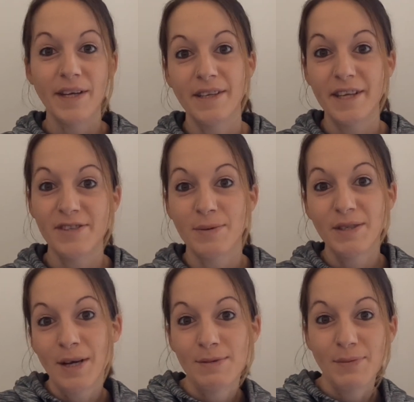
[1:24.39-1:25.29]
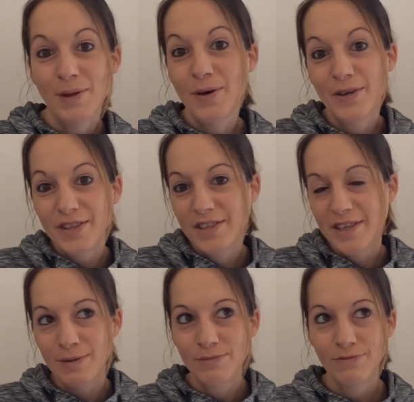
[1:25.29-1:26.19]
and then somebody comes up along and then you
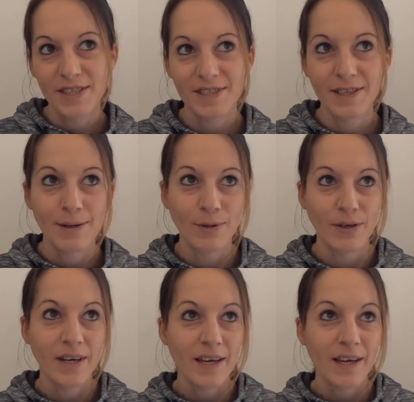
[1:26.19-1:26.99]
end up racing them, or